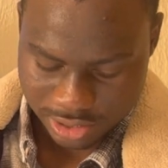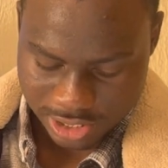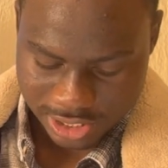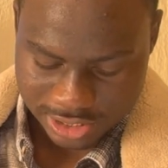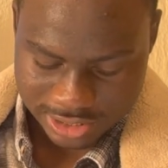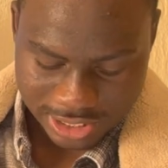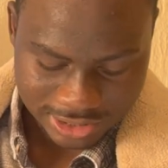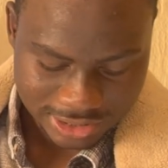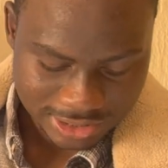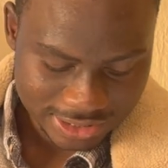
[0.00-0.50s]

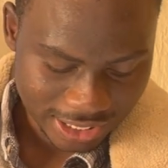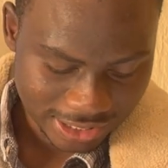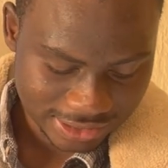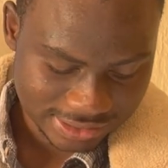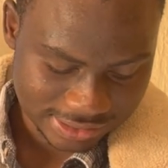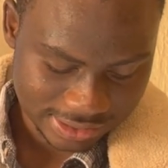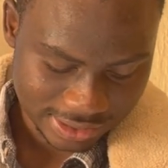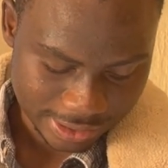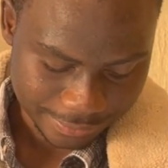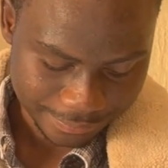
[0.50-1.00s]
and then it
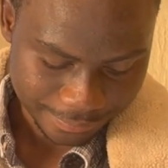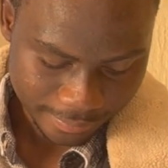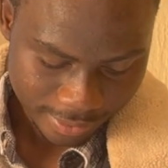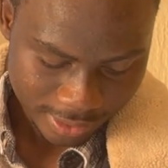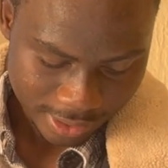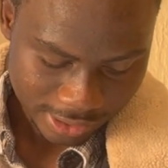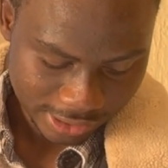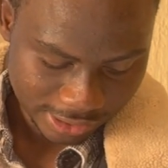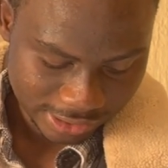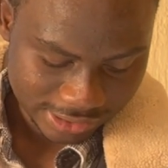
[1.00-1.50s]
gets here.
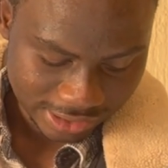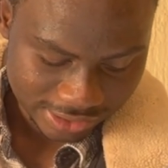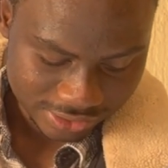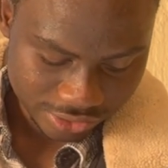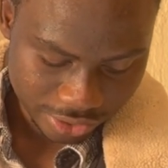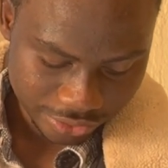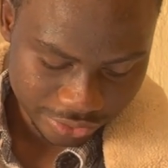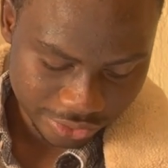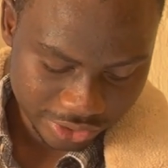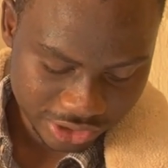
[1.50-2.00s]
It has
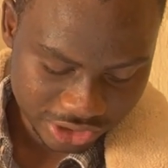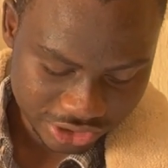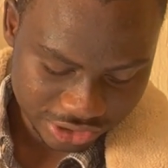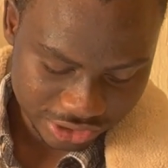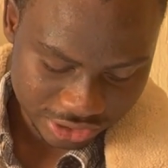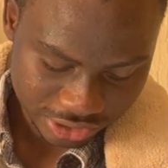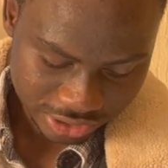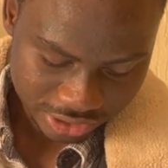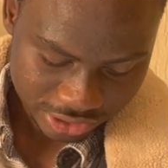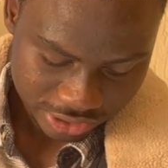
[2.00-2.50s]
not
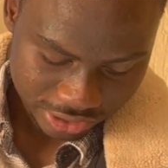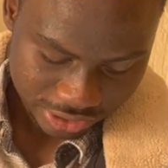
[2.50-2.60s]
reached